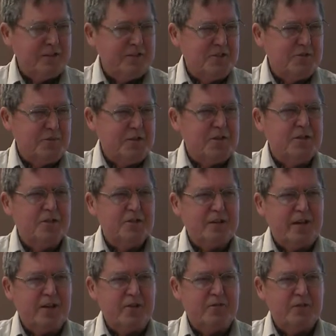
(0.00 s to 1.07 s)
excuse me, until
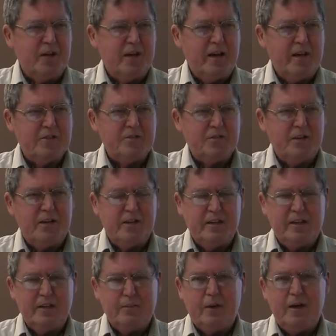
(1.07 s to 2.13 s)
now you've not asked for
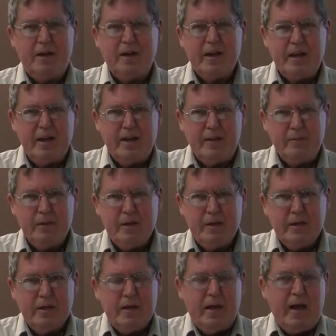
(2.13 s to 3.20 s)
anything in my name,
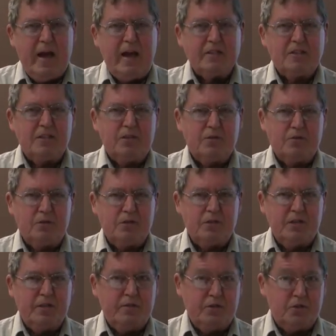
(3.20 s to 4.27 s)
ask and you'll
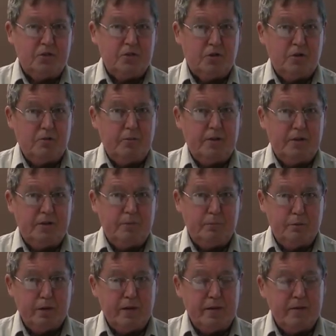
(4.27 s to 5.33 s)
receive and your joy will be
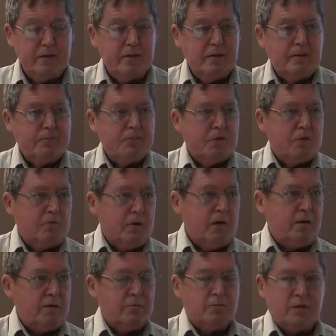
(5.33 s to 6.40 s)
complete.
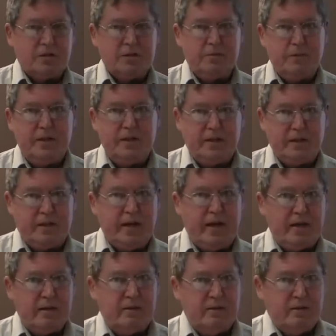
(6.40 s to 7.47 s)
Well, what's the meaning of
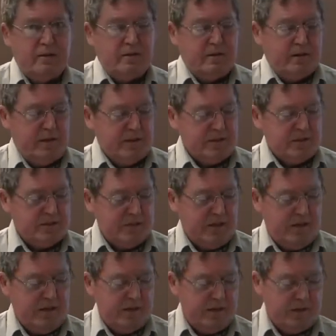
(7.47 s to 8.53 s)
that? It's,
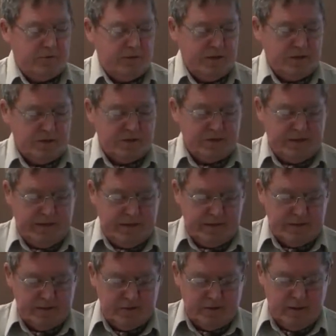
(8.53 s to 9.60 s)
uh, I think we understand,
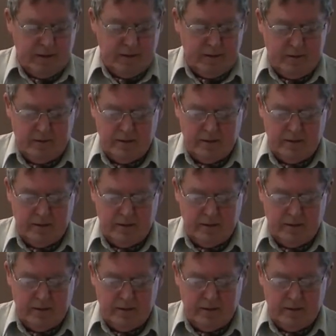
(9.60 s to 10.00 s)
it's not,